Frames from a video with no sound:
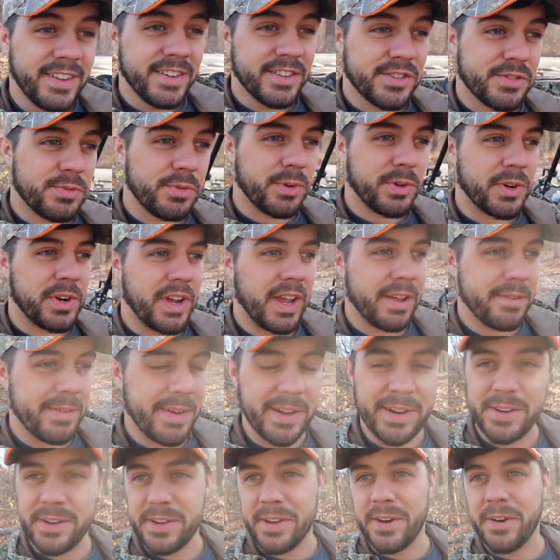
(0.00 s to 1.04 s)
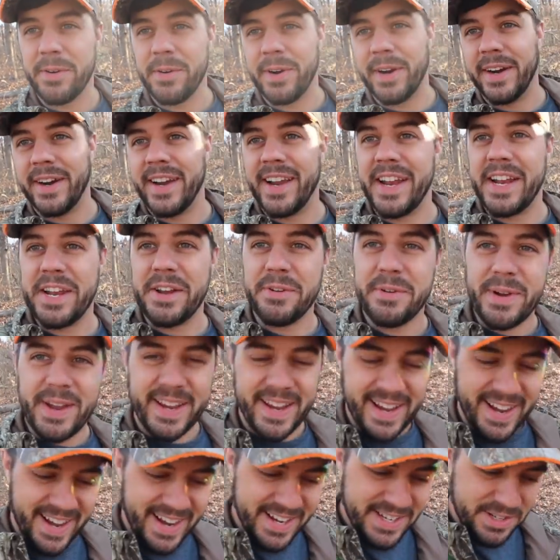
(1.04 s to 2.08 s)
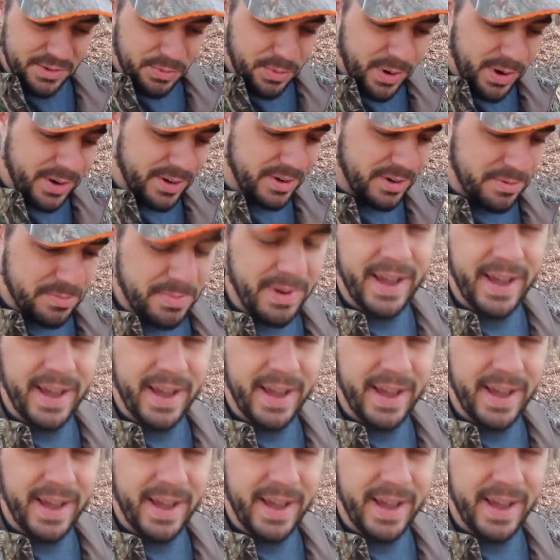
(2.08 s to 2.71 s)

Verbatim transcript: A squirrel came out of nowhere. Anyway, guys, welcome